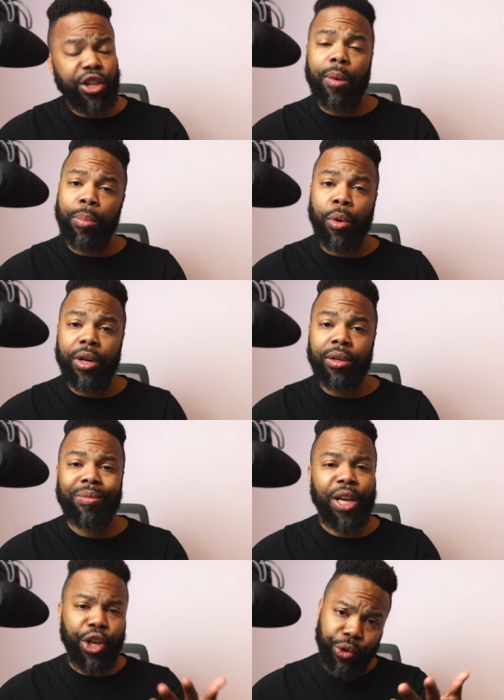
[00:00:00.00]
are important,
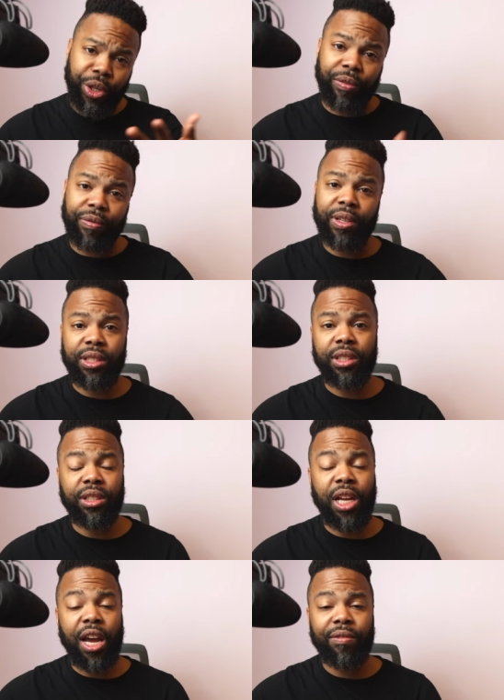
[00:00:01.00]
and you need friends in
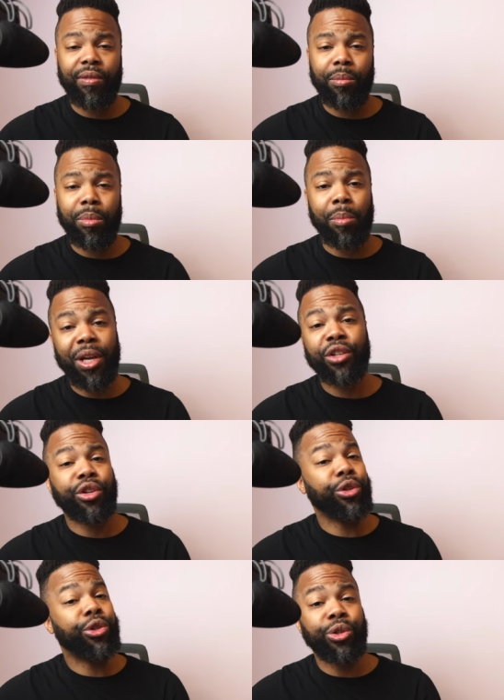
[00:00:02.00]
this life, but make
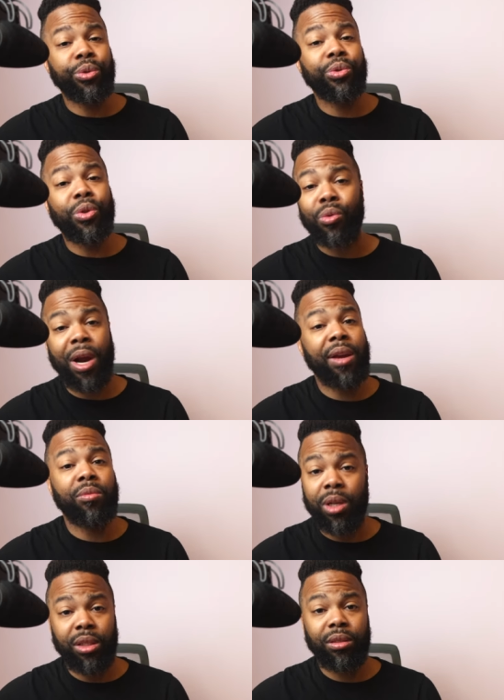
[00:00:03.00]
sure you choose the right
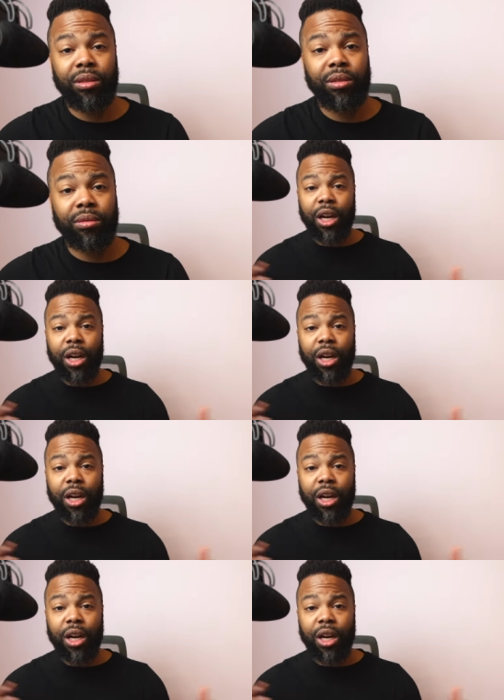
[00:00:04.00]
ones.